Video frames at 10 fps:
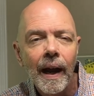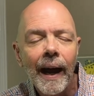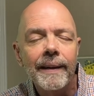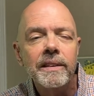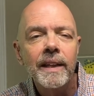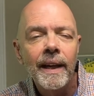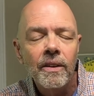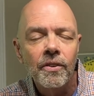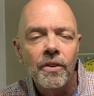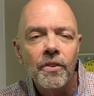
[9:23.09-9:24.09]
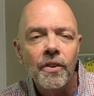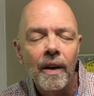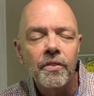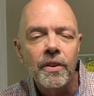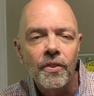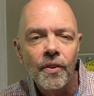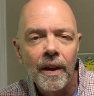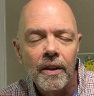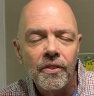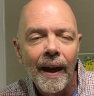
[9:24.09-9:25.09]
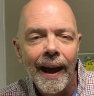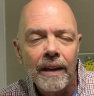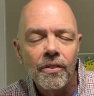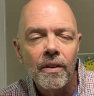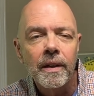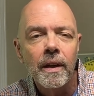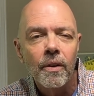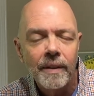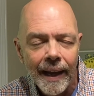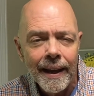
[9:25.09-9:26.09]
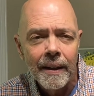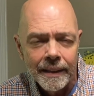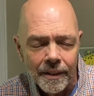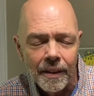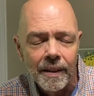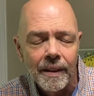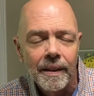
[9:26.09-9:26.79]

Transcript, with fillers: Our chances of success actually go downhill